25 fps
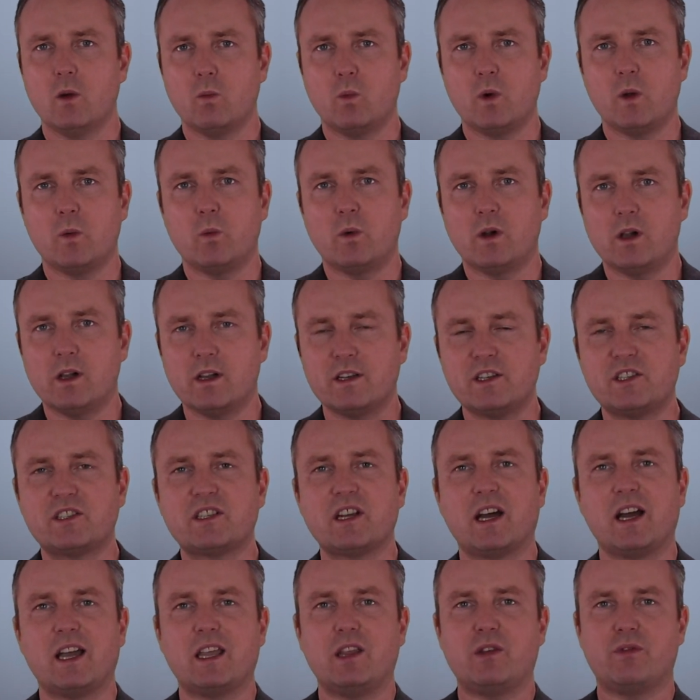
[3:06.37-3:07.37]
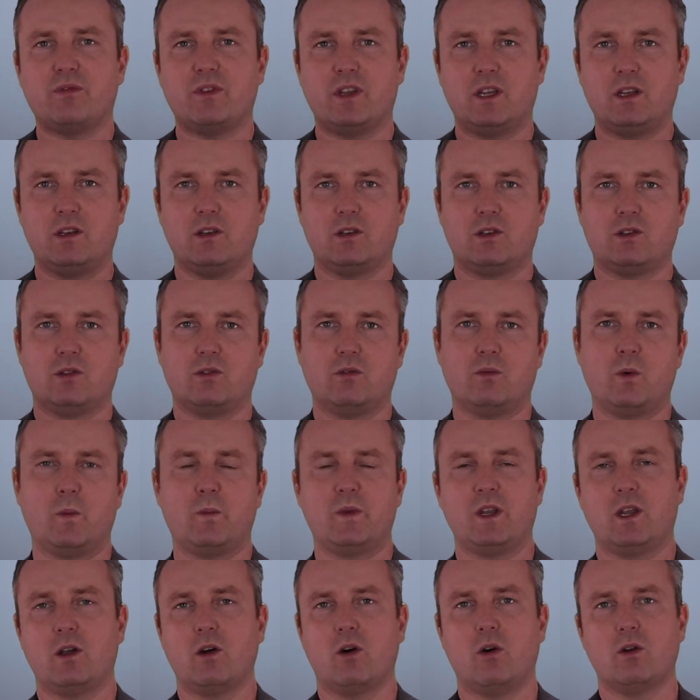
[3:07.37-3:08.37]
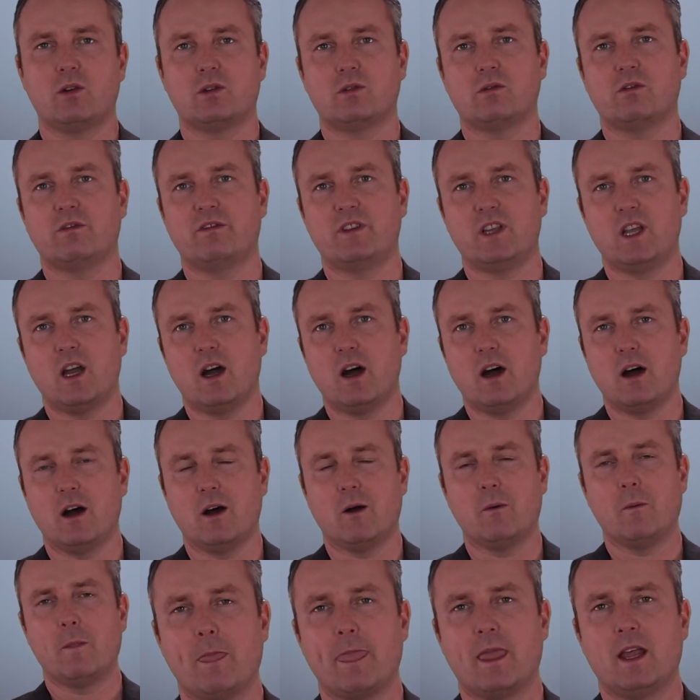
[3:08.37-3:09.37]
will dive into when we go onto VR.